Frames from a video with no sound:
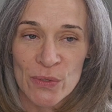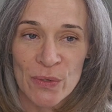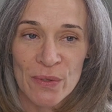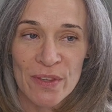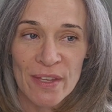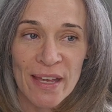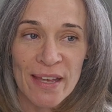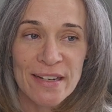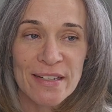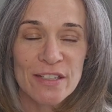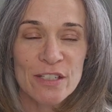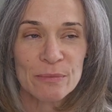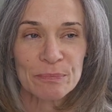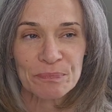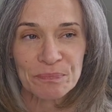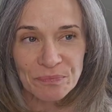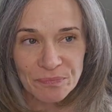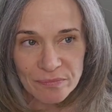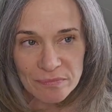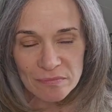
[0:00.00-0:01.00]
then
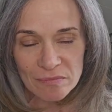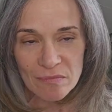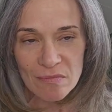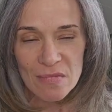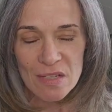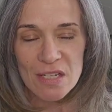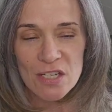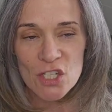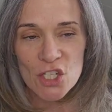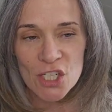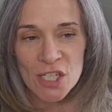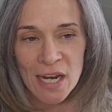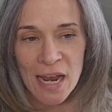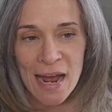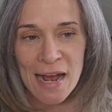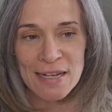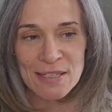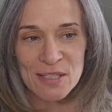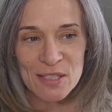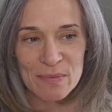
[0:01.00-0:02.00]
she
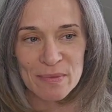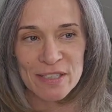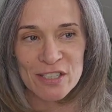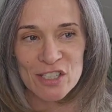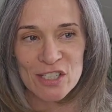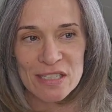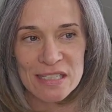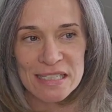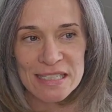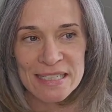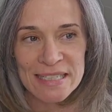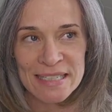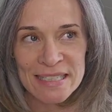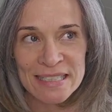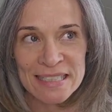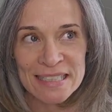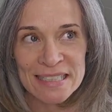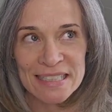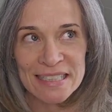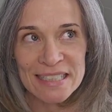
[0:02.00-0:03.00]
asked me, she's like,
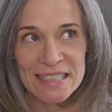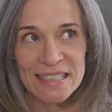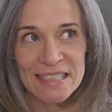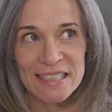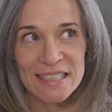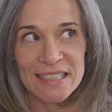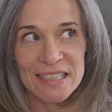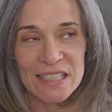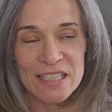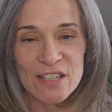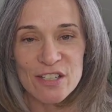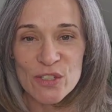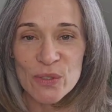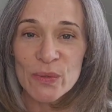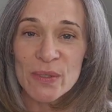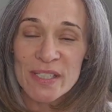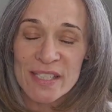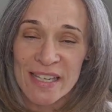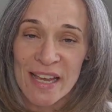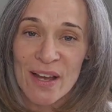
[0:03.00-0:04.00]
so
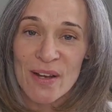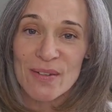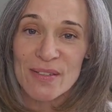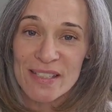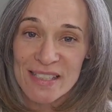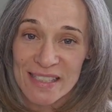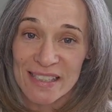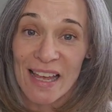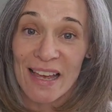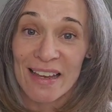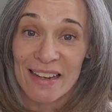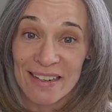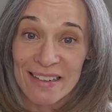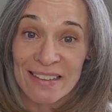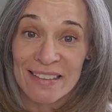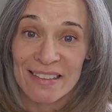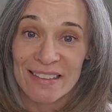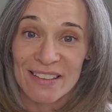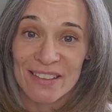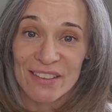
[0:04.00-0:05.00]
it sounds
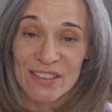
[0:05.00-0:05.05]
like,